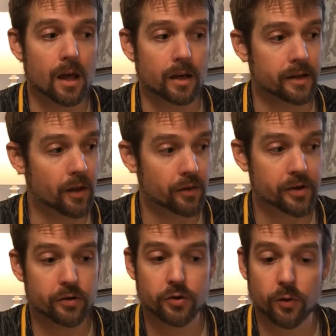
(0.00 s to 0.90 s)
Another
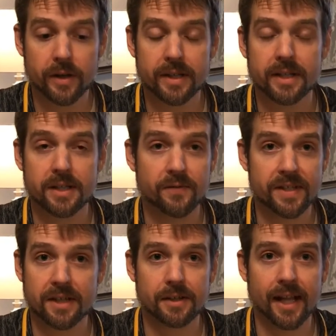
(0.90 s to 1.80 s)
huge one is
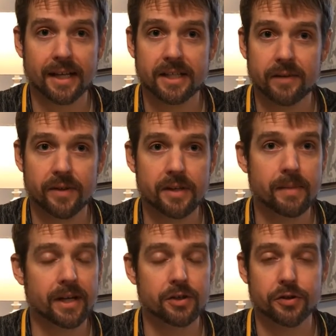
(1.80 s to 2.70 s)
physical activity,
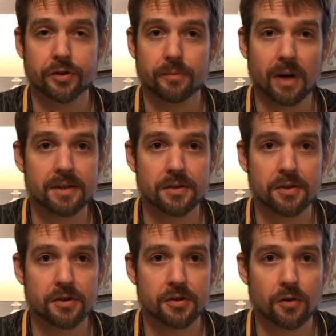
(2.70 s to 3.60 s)
making sure your muscles are
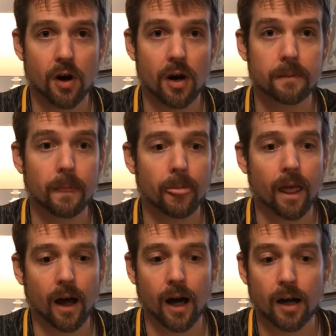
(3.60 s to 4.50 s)
strong.
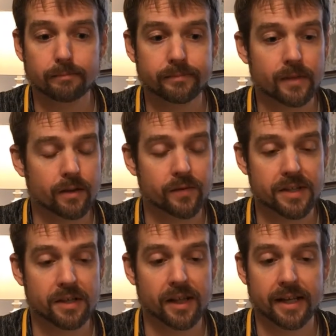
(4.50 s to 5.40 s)

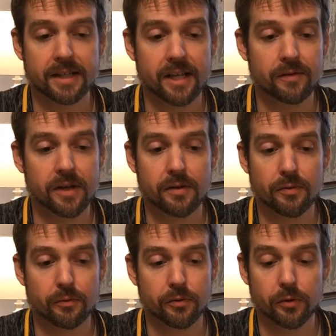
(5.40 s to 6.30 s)
Physical activity
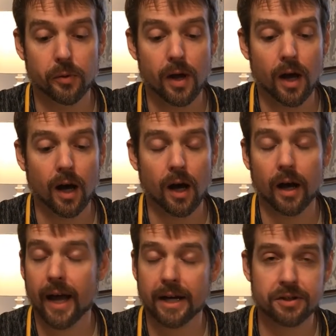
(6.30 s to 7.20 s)
through
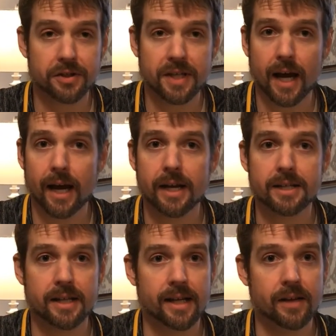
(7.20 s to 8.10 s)
exercise,
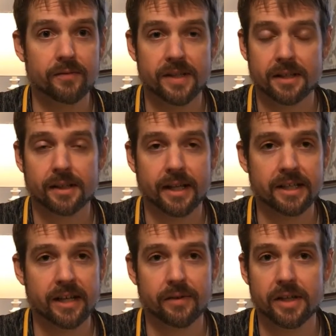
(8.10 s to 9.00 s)
and physical
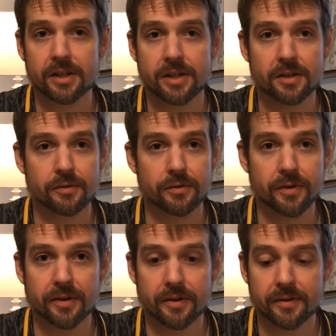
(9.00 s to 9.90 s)
activity just through
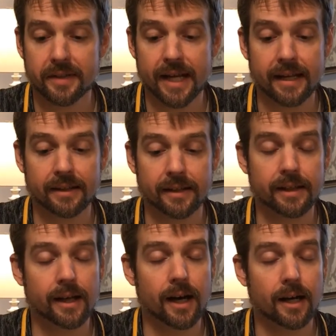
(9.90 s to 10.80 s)
your daily